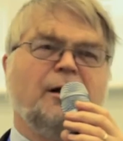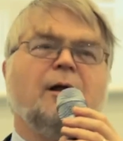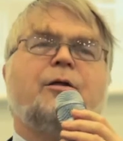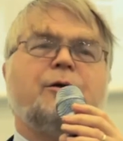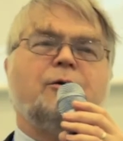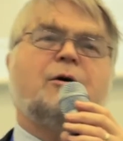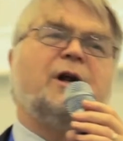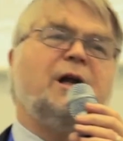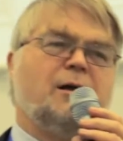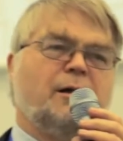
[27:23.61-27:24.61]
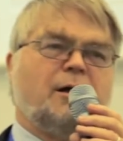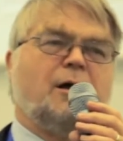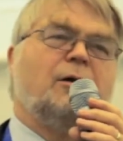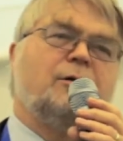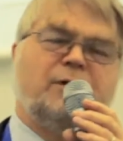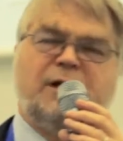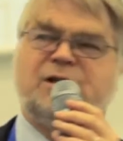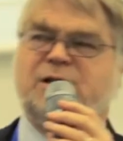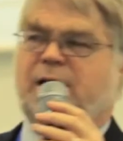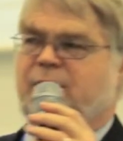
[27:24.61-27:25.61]
through GREDA, the Ghana Real
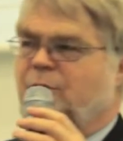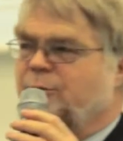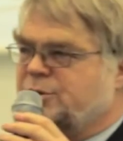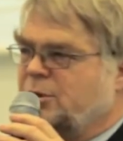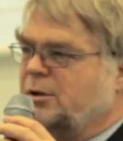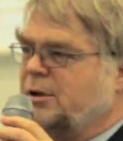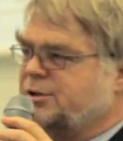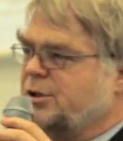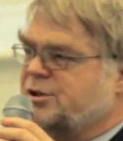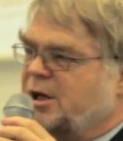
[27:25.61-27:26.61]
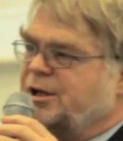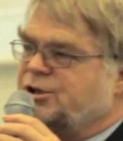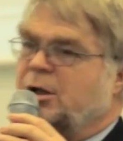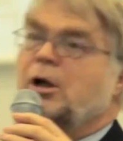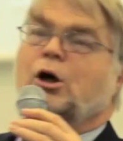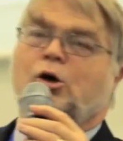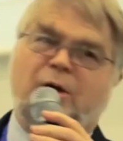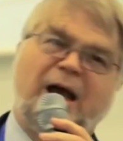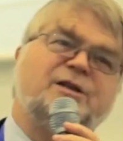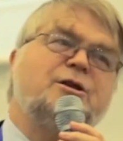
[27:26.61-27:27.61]
Estate Development Association, who
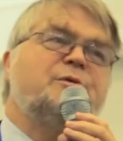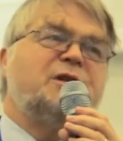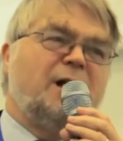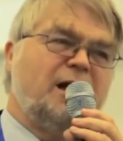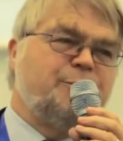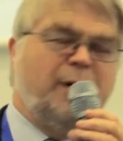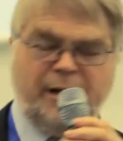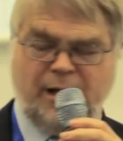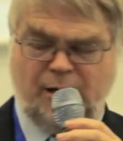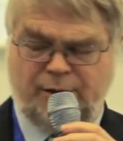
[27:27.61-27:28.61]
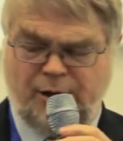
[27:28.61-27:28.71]
get subsidized by the Ghana